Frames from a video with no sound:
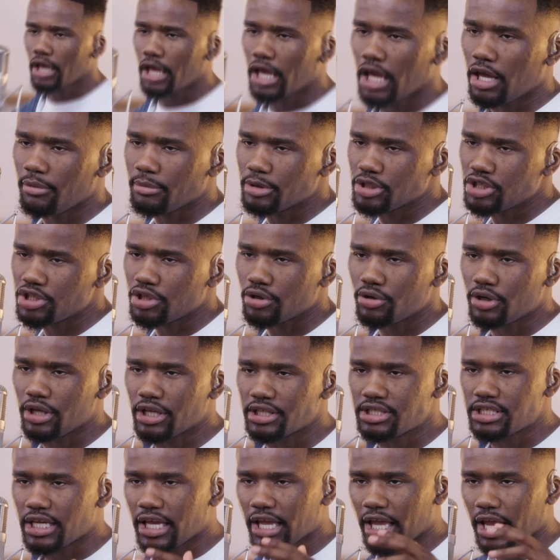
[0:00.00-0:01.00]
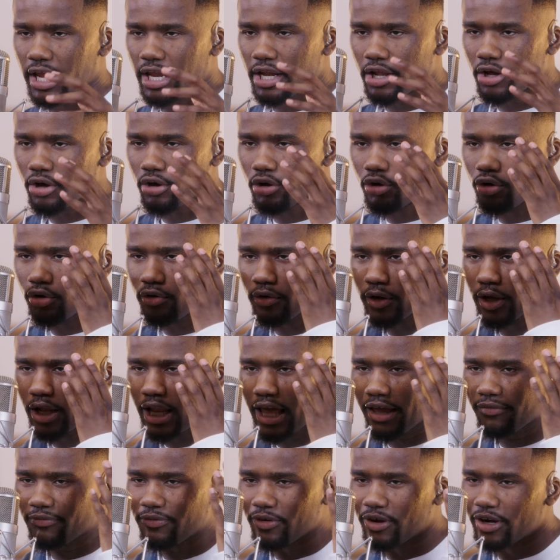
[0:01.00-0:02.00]
Amy should have taken over.
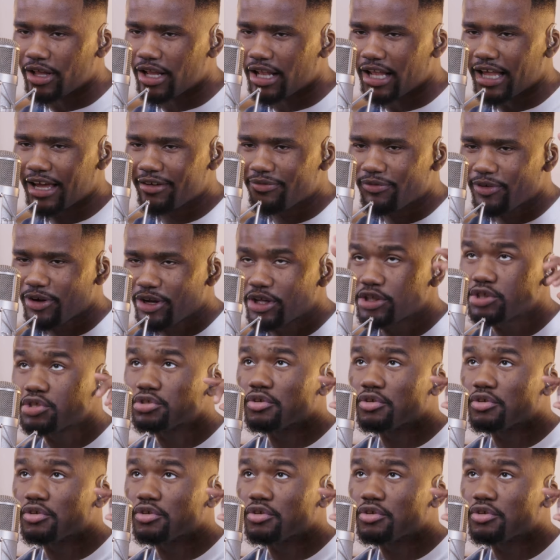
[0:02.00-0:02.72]
Life for the line for the